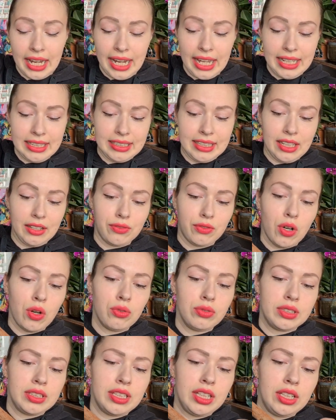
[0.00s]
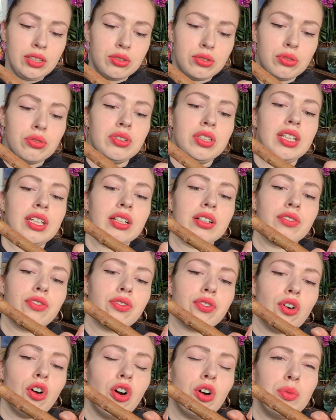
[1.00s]
and they won't need to dig
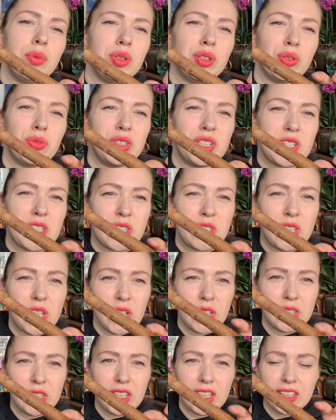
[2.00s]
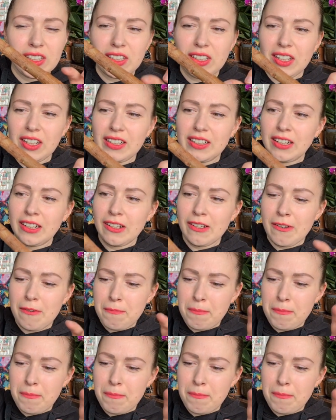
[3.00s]
from, you know, this thick, thick, thick